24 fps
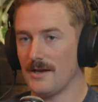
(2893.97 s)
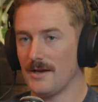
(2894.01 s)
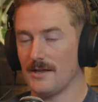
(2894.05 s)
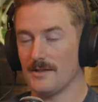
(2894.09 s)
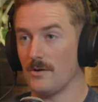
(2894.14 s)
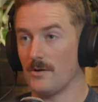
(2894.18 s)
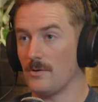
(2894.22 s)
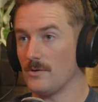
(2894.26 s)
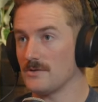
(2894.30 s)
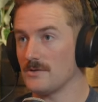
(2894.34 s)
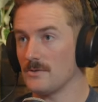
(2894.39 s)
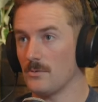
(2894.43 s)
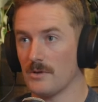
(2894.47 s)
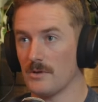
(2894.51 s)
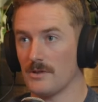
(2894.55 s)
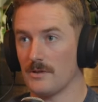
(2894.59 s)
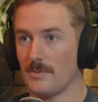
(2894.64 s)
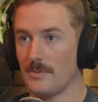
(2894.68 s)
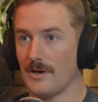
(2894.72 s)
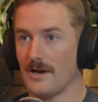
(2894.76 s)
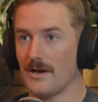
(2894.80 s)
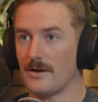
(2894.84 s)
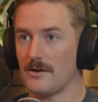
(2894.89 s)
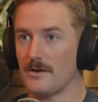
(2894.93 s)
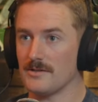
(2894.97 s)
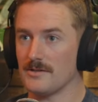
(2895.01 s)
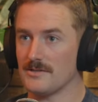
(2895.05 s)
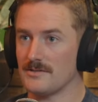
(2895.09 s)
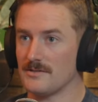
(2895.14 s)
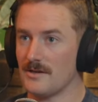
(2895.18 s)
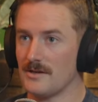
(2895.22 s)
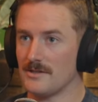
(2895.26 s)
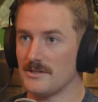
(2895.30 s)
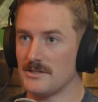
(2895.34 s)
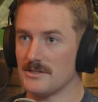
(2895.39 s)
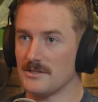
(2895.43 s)
and then also with a batter,
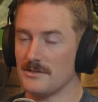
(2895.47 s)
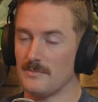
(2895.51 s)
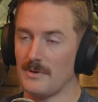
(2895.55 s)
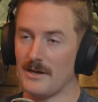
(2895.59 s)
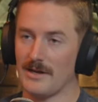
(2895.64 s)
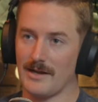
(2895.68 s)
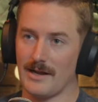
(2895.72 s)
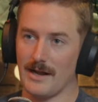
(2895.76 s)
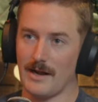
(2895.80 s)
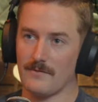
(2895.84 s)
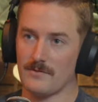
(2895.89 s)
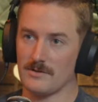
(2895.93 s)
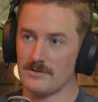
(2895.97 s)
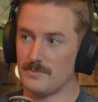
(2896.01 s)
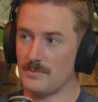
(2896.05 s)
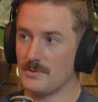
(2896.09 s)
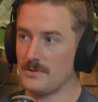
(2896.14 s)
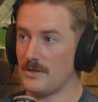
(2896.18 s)
it's not just the batting average,